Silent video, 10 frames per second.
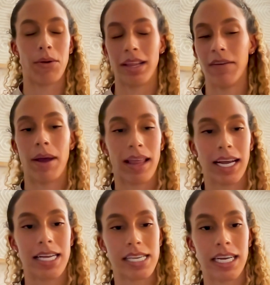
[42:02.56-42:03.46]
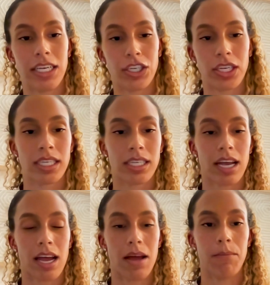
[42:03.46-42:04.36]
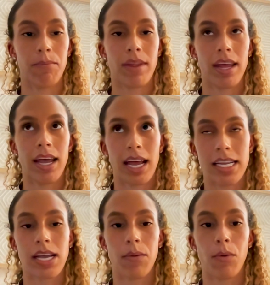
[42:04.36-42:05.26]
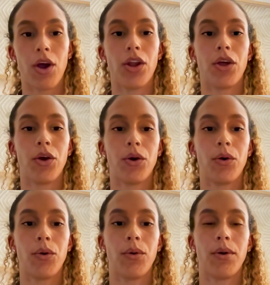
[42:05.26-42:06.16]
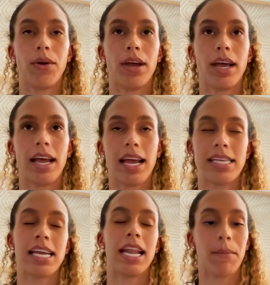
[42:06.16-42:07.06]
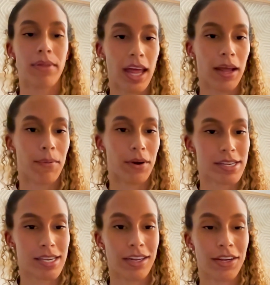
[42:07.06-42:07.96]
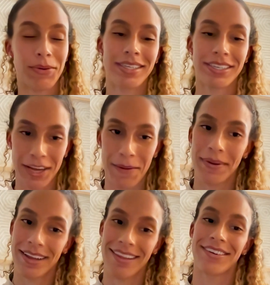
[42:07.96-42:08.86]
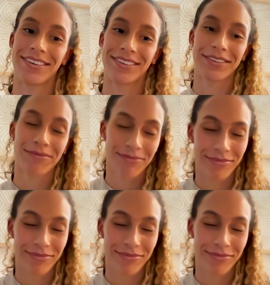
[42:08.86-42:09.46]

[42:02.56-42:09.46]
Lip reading: I want to leave my legacy, is just someone who is an empathetic person who wants to champion others.